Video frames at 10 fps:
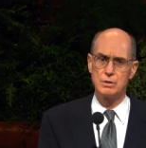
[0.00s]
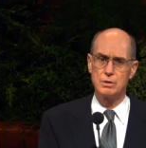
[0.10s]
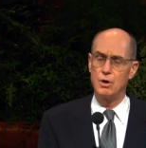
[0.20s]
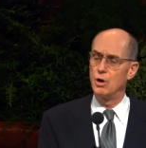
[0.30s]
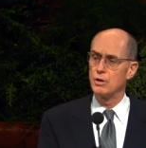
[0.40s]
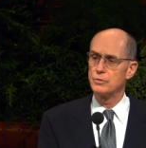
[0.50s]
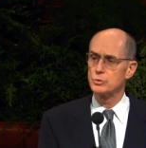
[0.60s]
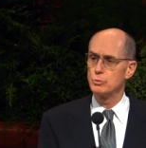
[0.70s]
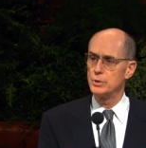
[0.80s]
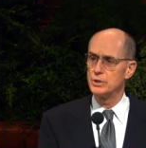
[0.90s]
All of us
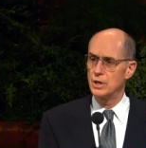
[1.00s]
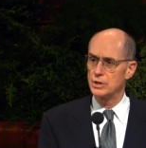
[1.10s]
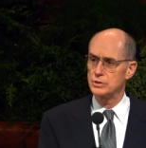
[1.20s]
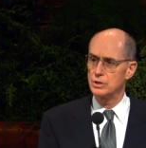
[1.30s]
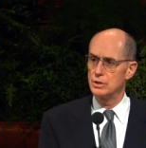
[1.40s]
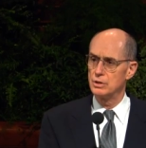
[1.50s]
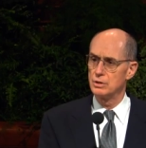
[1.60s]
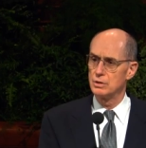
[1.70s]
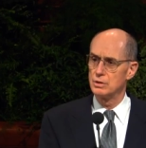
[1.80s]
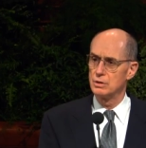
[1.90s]
will be tested,
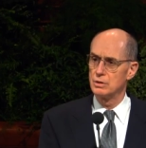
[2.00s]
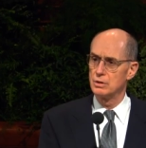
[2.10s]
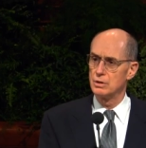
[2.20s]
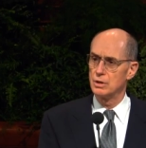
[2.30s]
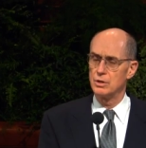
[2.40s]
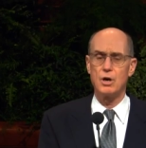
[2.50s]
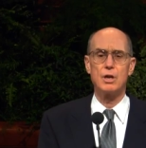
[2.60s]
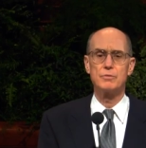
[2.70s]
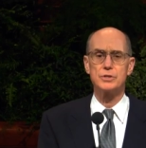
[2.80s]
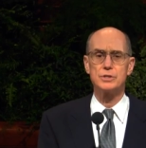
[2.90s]
and all
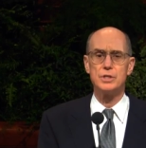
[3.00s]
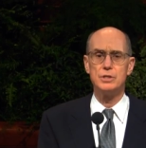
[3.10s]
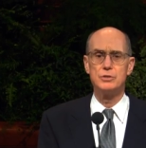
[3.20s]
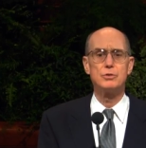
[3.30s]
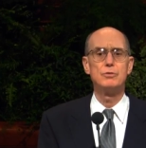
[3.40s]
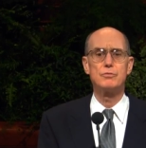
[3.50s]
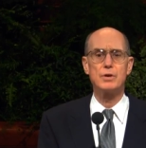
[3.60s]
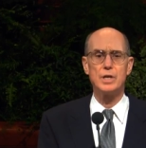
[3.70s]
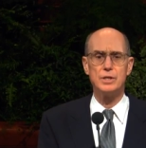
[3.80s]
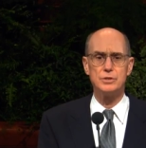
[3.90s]
of us need true
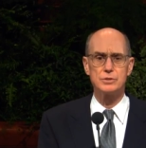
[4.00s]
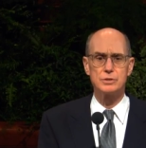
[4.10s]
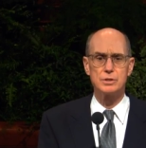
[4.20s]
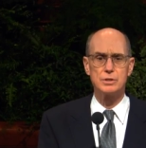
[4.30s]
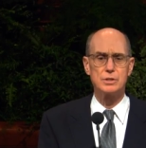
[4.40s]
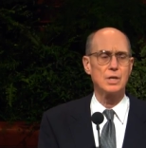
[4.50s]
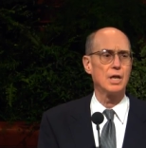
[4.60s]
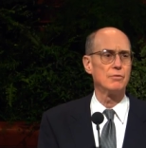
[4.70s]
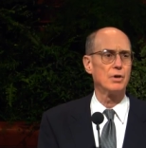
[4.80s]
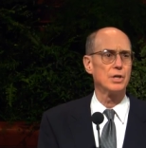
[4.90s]
friends to
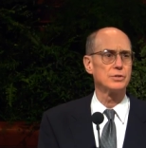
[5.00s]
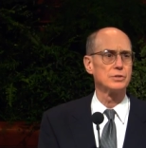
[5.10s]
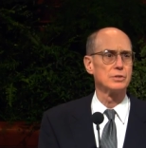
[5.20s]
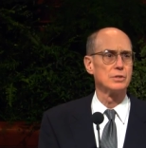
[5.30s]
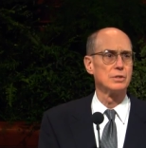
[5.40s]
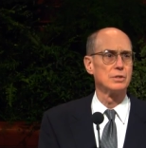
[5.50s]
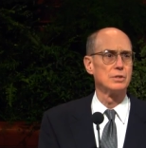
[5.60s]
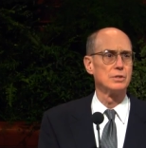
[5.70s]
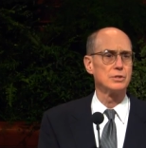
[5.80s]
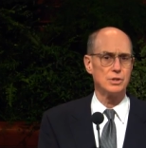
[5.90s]
love us,
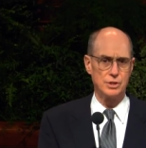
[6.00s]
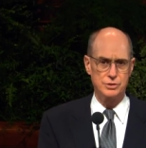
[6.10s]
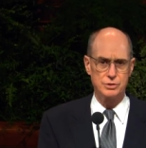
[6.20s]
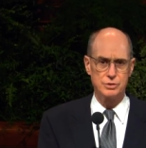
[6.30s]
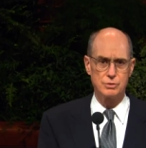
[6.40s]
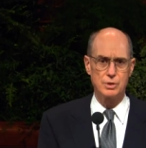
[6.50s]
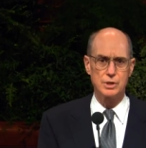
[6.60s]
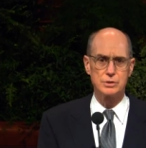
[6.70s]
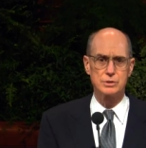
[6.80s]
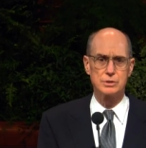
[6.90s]
to listen to
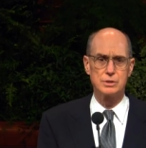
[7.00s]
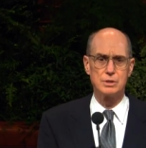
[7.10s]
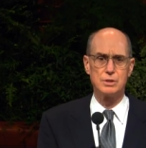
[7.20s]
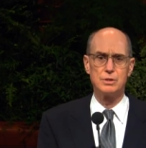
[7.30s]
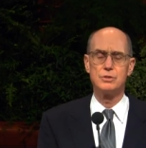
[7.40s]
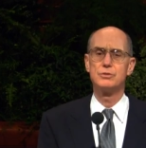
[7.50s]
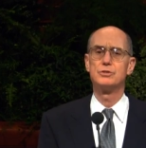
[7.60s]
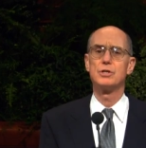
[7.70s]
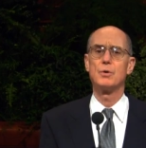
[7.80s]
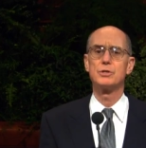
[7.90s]
us, to
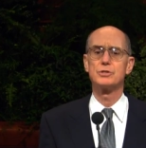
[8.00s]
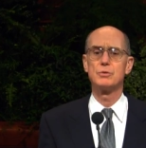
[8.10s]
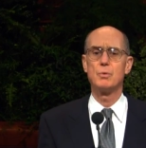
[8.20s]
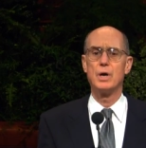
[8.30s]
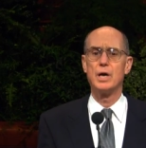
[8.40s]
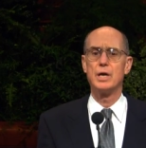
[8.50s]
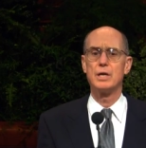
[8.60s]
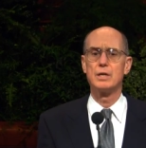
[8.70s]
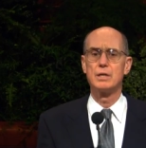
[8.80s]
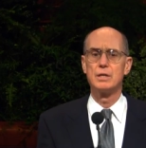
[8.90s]
show us the way
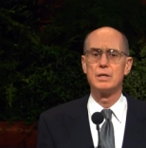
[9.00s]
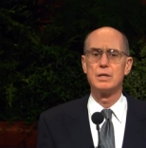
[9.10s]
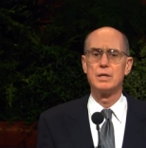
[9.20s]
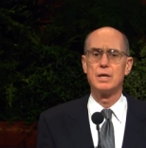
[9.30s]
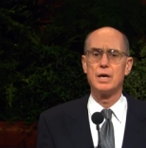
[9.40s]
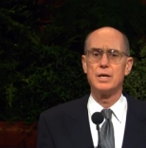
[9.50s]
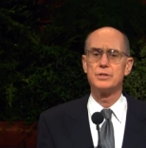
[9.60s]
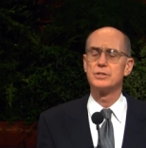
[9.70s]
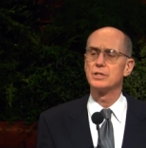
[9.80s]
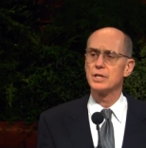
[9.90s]
and
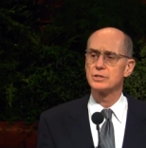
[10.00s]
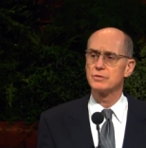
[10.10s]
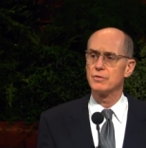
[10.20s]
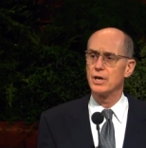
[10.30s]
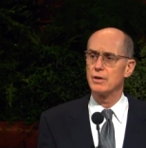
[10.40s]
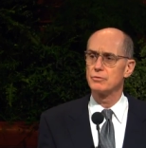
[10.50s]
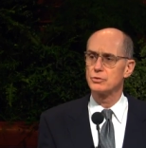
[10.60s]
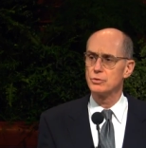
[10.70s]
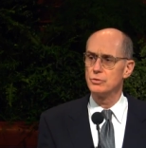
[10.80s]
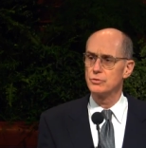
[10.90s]
to testify of
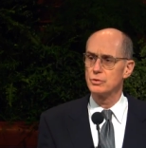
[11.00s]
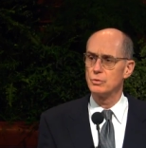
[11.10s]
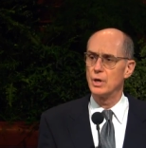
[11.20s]
truth to